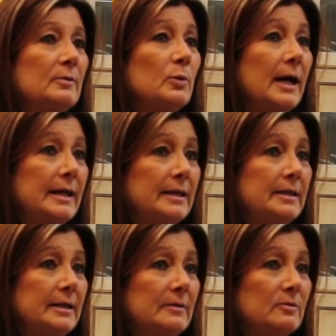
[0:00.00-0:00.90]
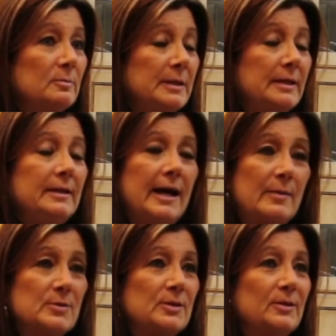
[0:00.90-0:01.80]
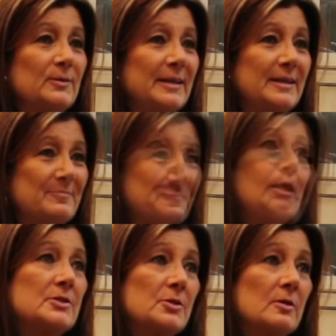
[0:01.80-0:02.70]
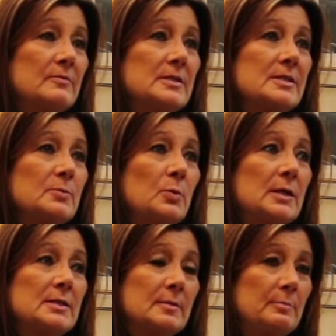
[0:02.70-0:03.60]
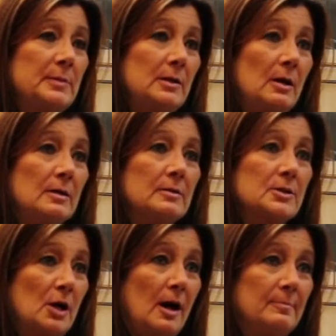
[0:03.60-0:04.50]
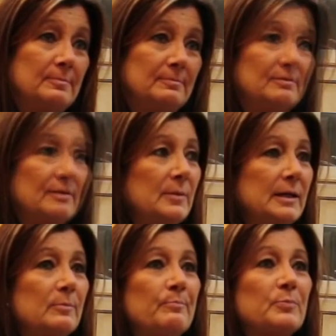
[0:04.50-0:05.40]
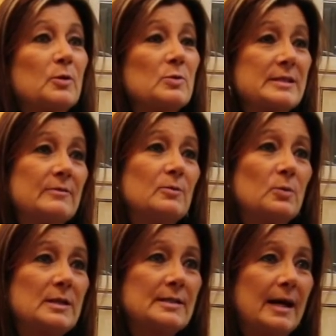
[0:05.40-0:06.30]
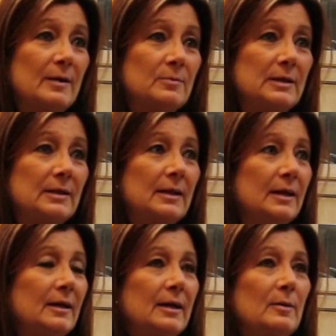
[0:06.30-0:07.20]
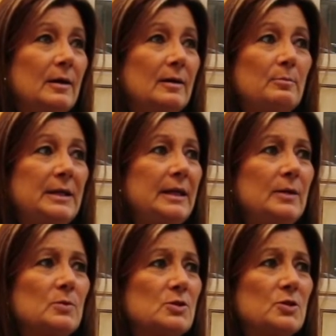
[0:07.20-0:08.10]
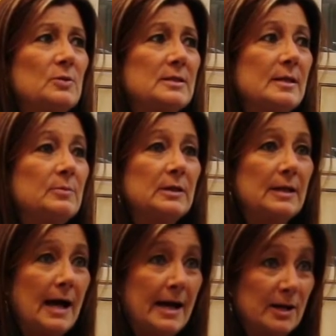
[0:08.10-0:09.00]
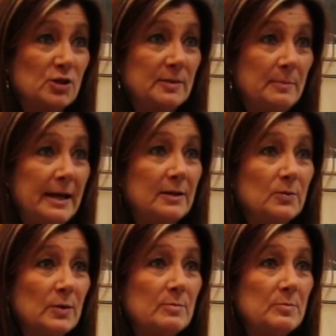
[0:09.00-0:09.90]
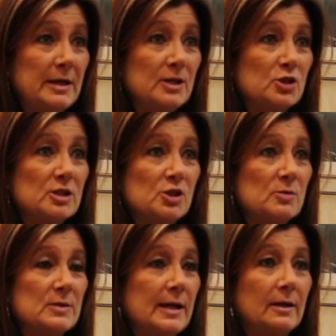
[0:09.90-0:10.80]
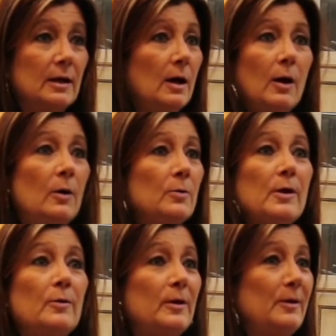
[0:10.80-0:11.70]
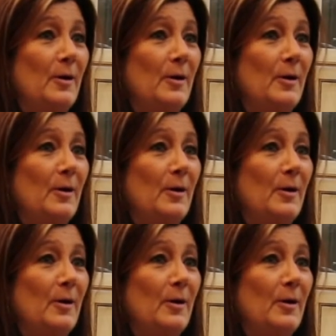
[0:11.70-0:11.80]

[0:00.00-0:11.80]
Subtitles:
Would I eat it again for Biggie? Absolutely. The service was beyond the top. I mean, there was even one time that Biggie was doing something and I actually made the rum punch, and she was like, oh, no,